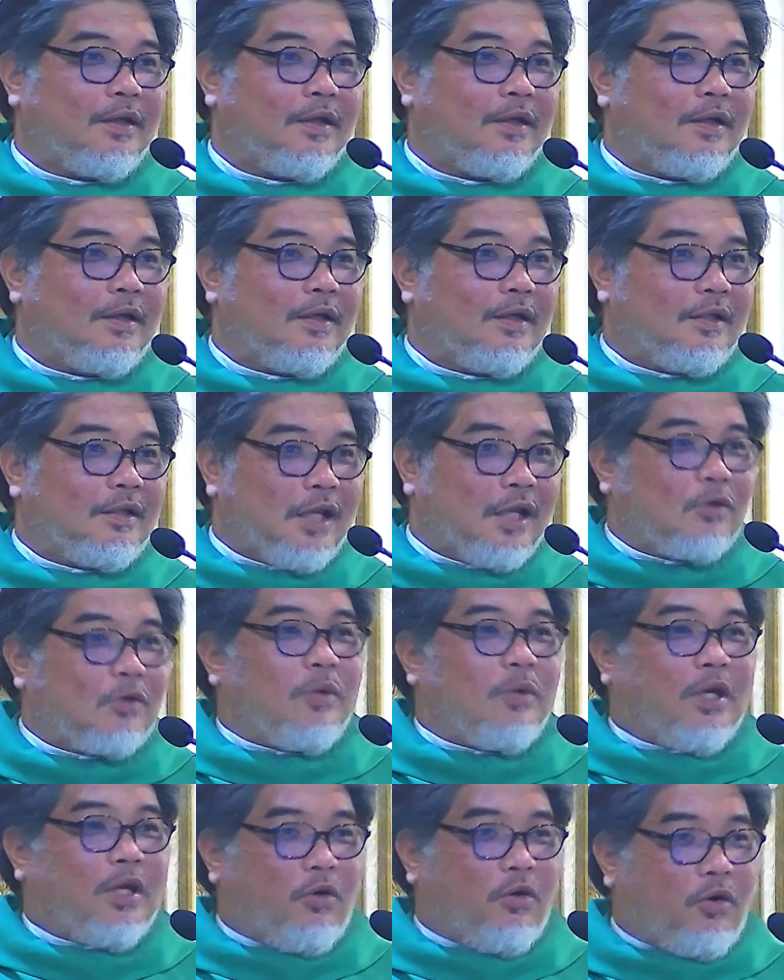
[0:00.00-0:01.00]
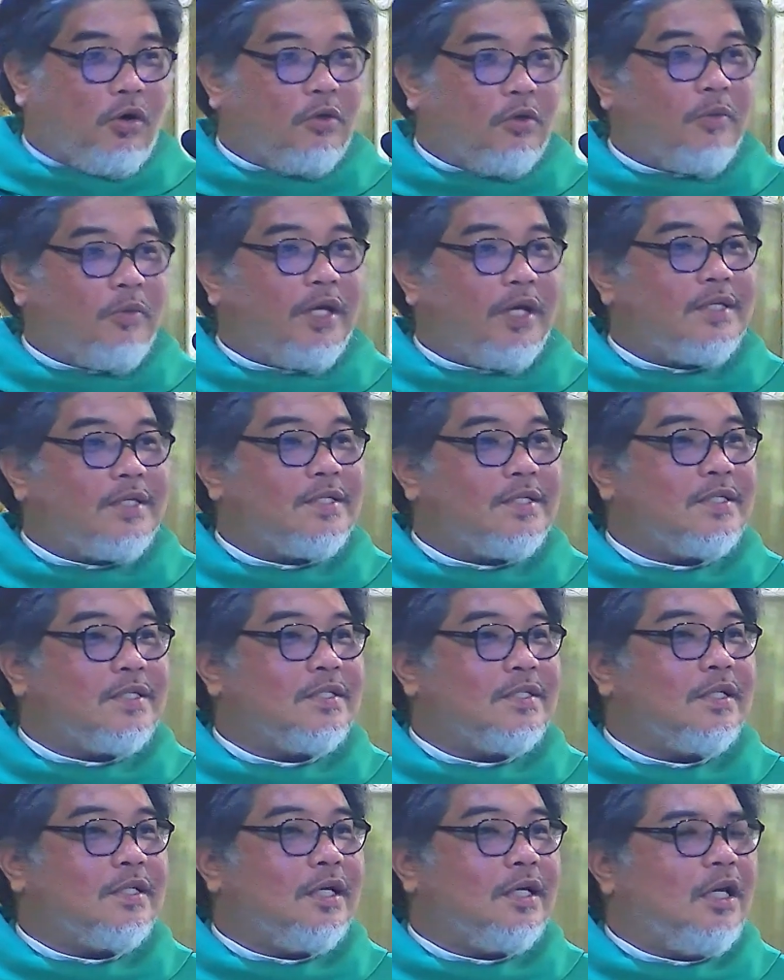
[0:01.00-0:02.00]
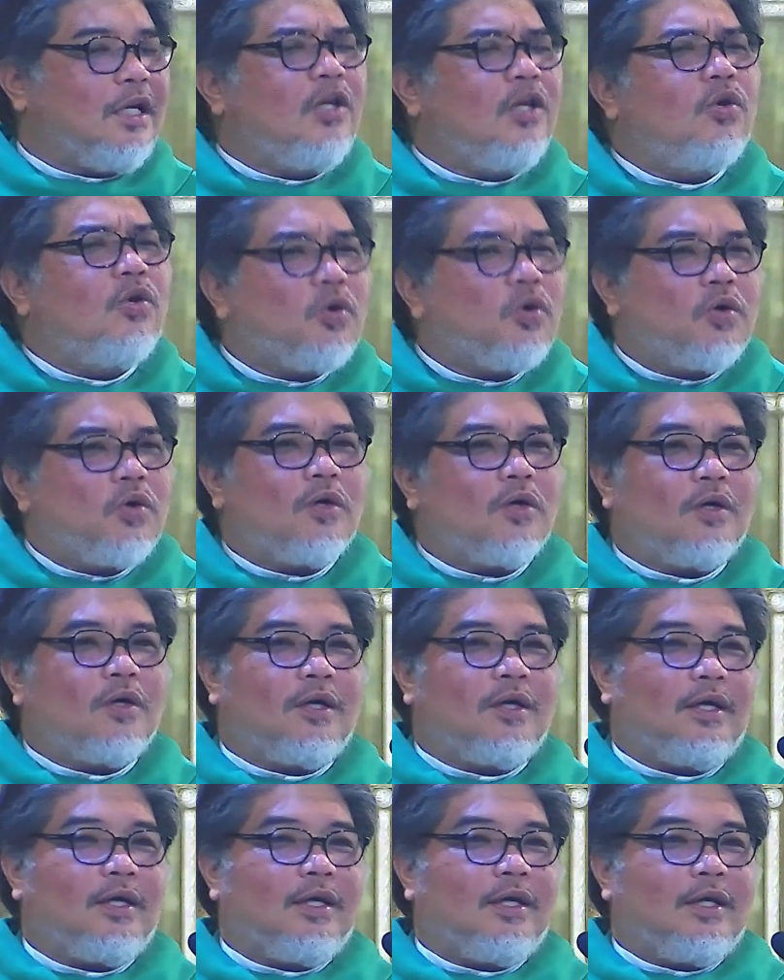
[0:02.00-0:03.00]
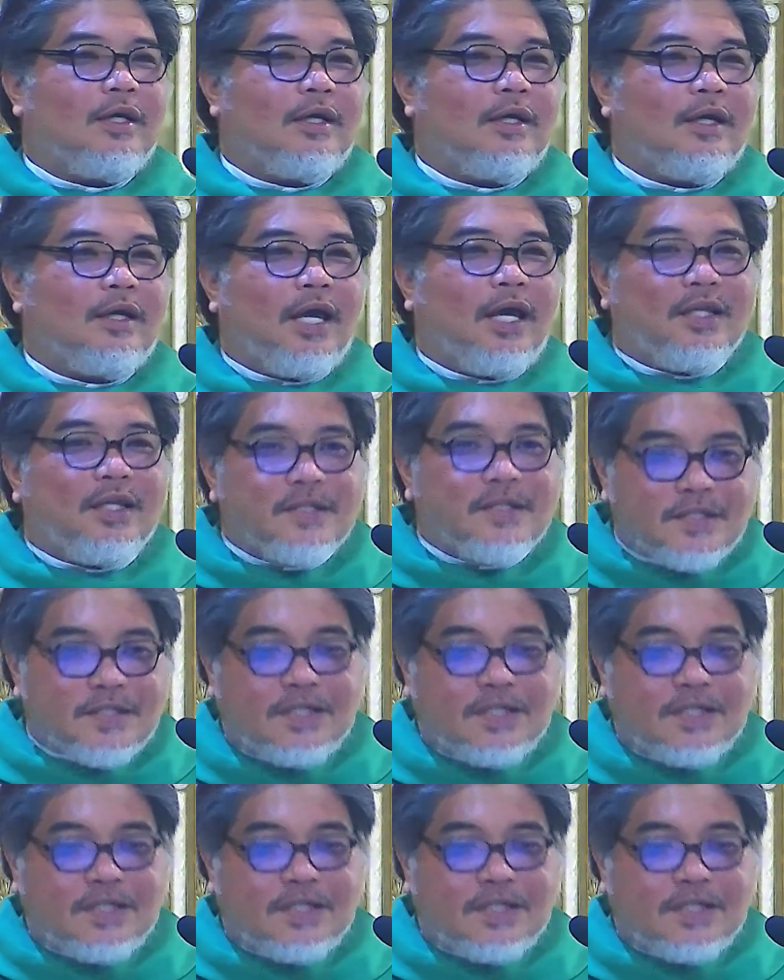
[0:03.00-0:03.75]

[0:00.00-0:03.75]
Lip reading: that we always look and see,